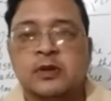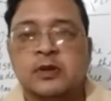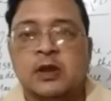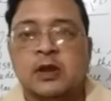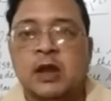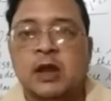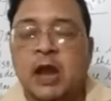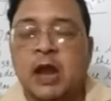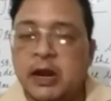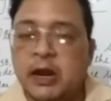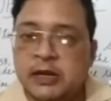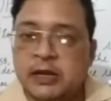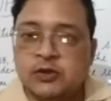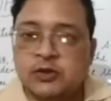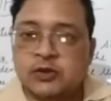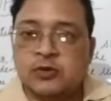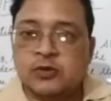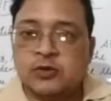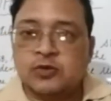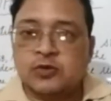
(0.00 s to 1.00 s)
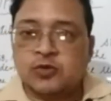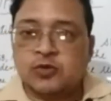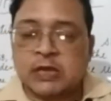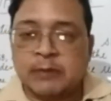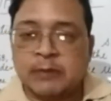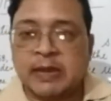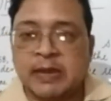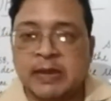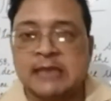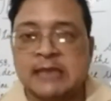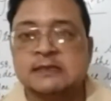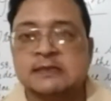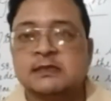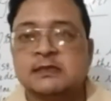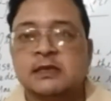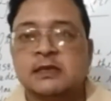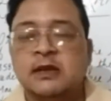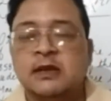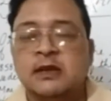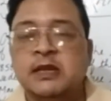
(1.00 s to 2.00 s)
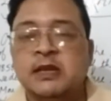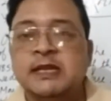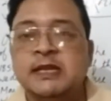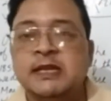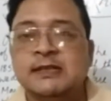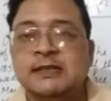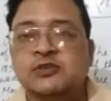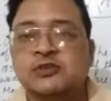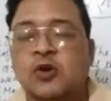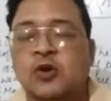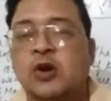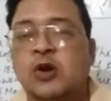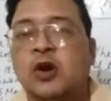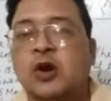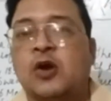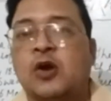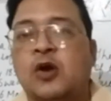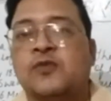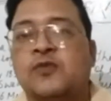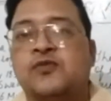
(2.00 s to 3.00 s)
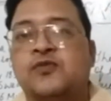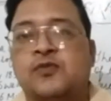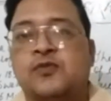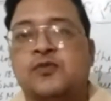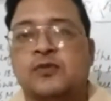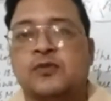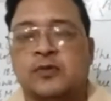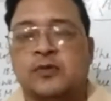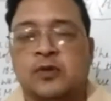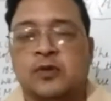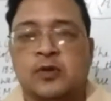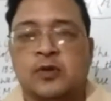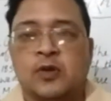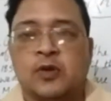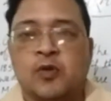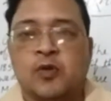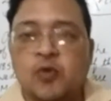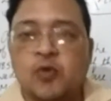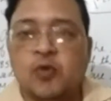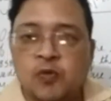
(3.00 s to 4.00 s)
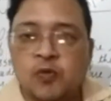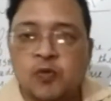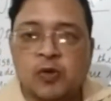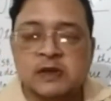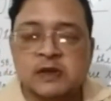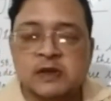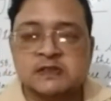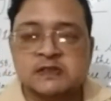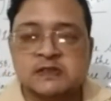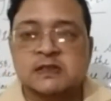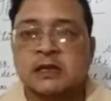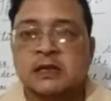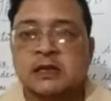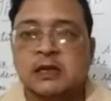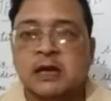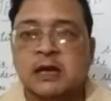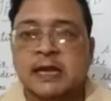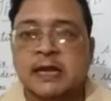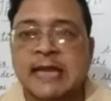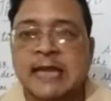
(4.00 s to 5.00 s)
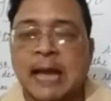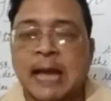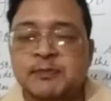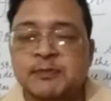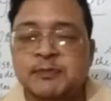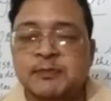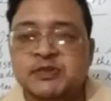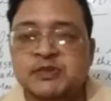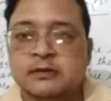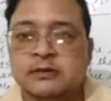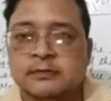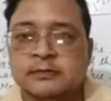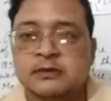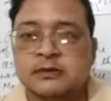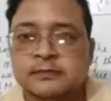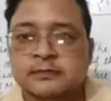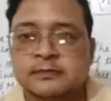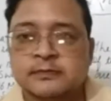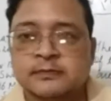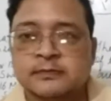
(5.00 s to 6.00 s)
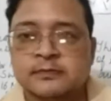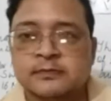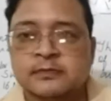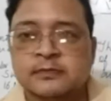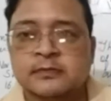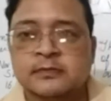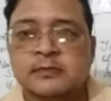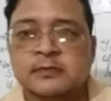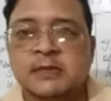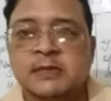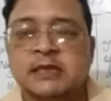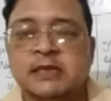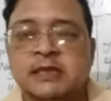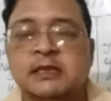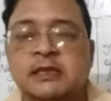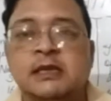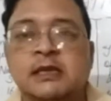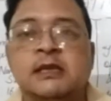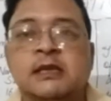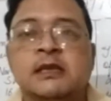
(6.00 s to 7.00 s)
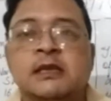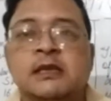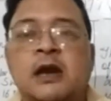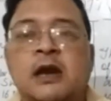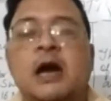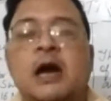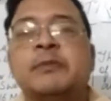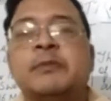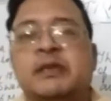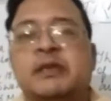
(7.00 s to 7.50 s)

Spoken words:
and he took him as Niels Olof, who was a captain in the army.